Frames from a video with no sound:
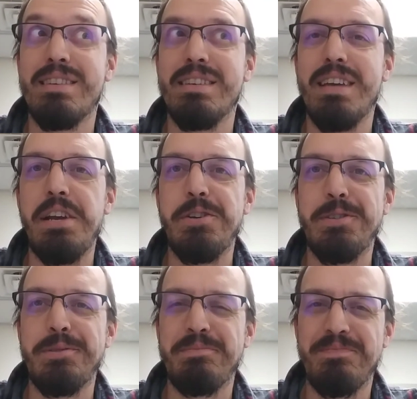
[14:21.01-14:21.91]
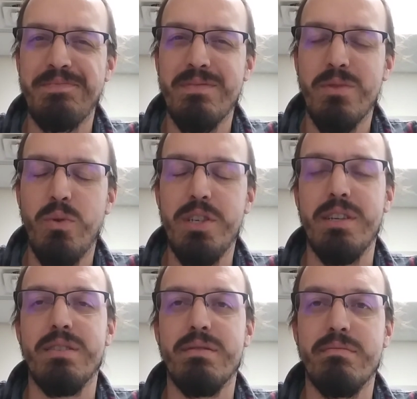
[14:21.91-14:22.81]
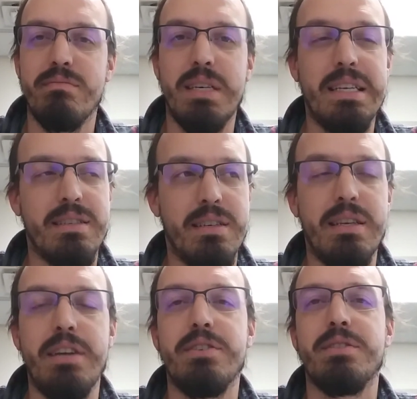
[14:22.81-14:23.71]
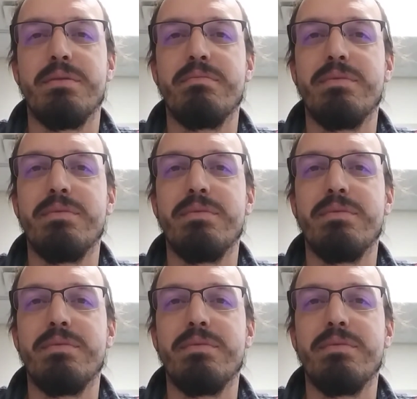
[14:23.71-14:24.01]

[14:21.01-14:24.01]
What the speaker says: contagious, which it is. It is contagious.